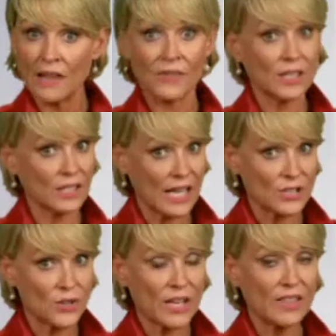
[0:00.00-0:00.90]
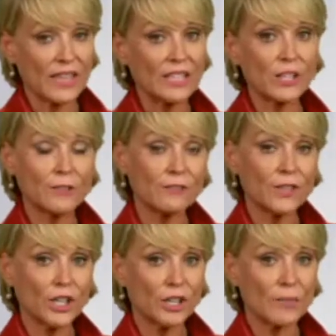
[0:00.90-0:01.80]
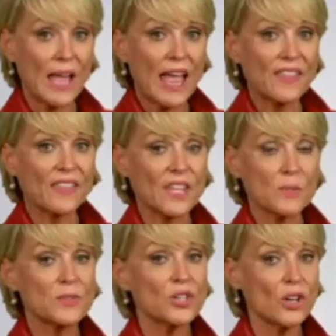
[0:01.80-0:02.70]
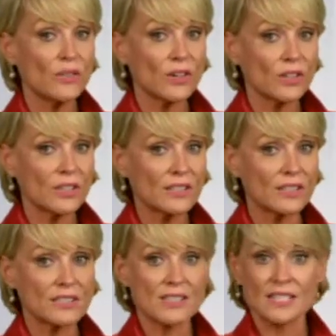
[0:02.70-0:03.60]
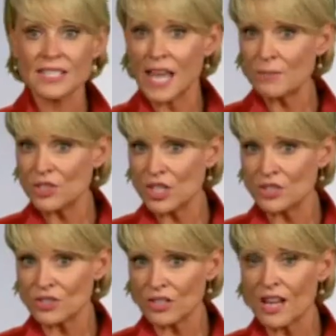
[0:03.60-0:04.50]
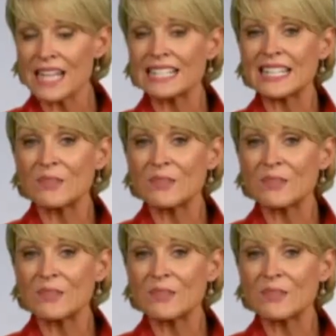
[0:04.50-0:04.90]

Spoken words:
The collector can then confirm that the observer is the same gender as the